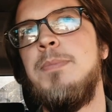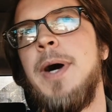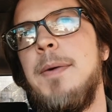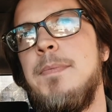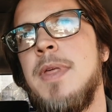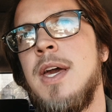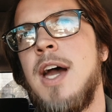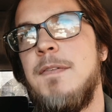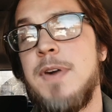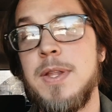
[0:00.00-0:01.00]
But
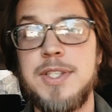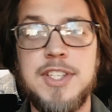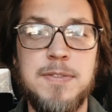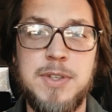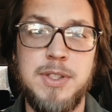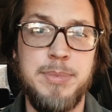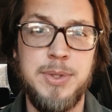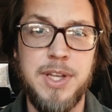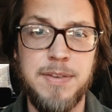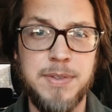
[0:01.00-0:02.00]
I found this stuff called
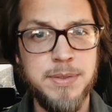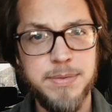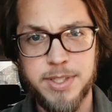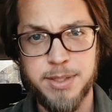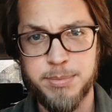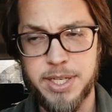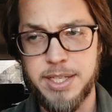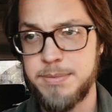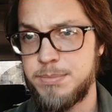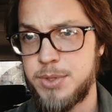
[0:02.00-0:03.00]
Blue Devil in
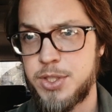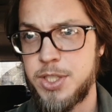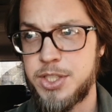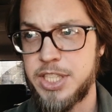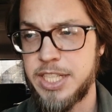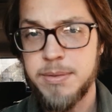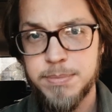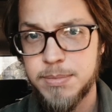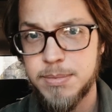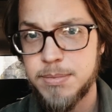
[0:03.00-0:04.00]
my
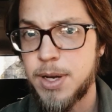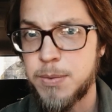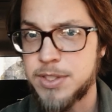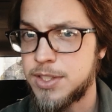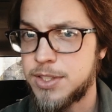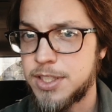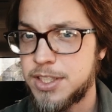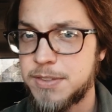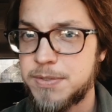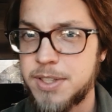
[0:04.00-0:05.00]
searching. I wasn't
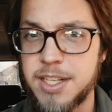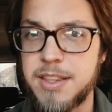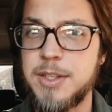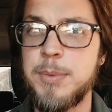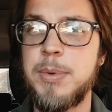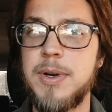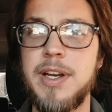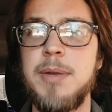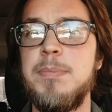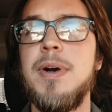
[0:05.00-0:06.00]
searching for anything you pour
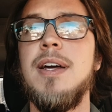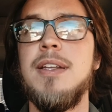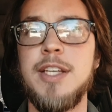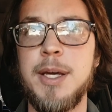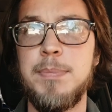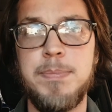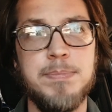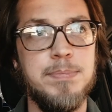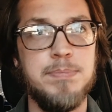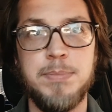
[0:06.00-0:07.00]
in, but it
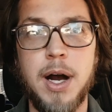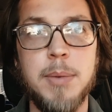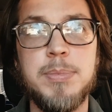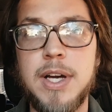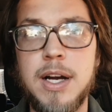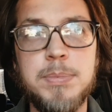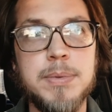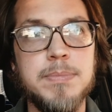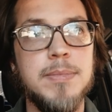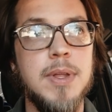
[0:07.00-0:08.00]
popped up.
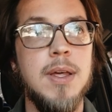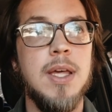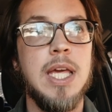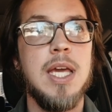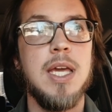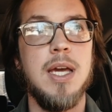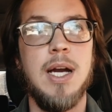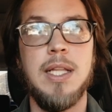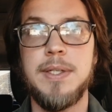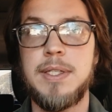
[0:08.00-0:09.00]

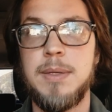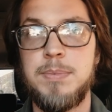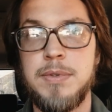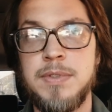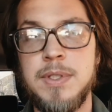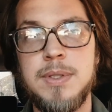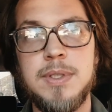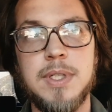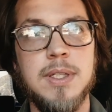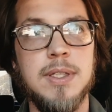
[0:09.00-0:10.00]
Yeah, I looked up
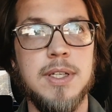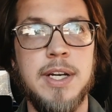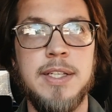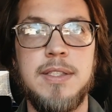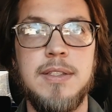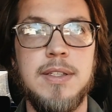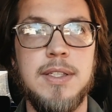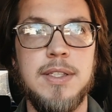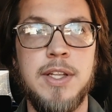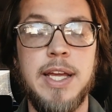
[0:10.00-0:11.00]
reviews. This
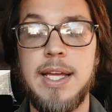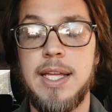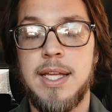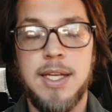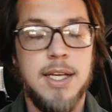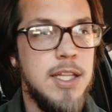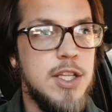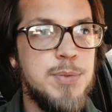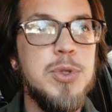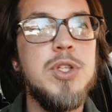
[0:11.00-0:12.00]

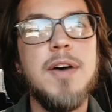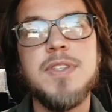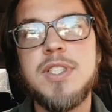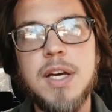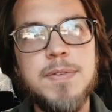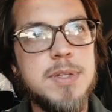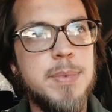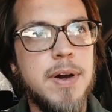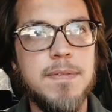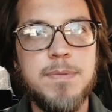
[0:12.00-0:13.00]
Blue Devil stuff is
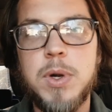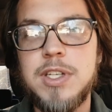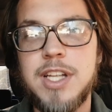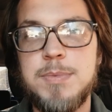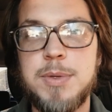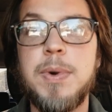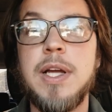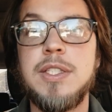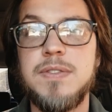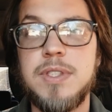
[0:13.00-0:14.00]
about 4 times the
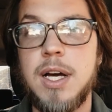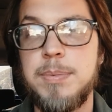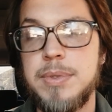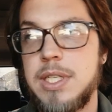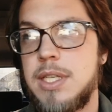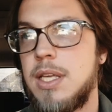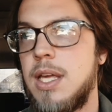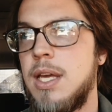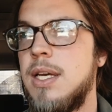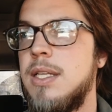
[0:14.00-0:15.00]
price of stop leak,
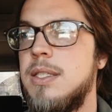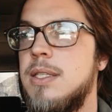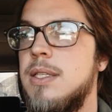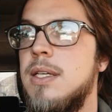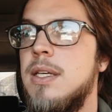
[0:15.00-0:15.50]
and